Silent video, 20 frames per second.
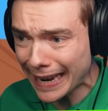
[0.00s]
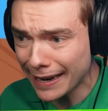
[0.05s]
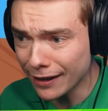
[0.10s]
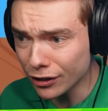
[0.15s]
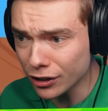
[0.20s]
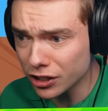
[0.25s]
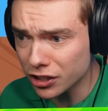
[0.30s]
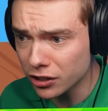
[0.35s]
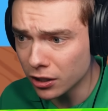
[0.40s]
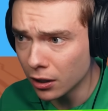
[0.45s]

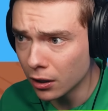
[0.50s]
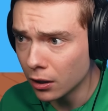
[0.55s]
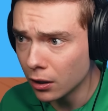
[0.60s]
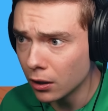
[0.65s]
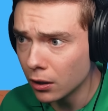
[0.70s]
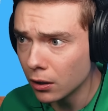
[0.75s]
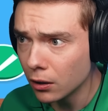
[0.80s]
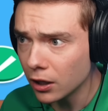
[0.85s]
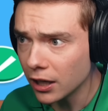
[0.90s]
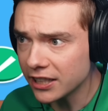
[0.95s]
ears?
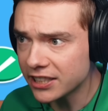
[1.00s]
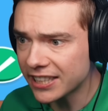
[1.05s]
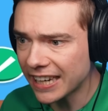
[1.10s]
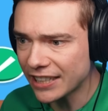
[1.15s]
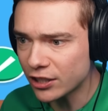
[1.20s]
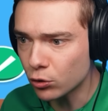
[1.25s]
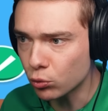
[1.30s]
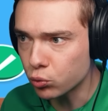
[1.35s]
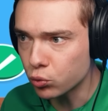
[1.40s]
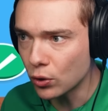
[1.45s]
It
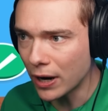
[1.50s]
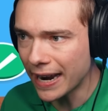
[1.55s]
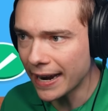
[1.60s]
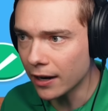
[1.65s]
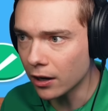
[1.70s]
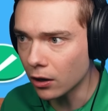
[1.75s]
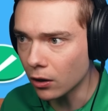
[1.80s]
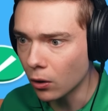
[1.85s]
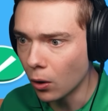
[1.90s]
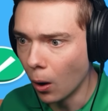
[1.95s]
says
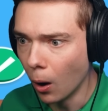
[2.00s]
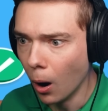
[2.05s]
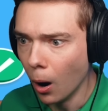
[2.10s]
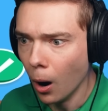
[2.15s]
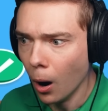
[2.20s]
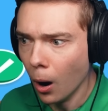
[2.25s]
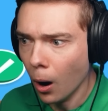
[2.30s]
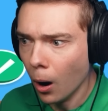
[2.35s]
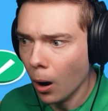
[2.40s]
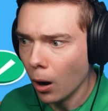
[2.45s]
rare.
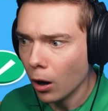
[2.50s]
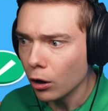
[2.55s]
Oh,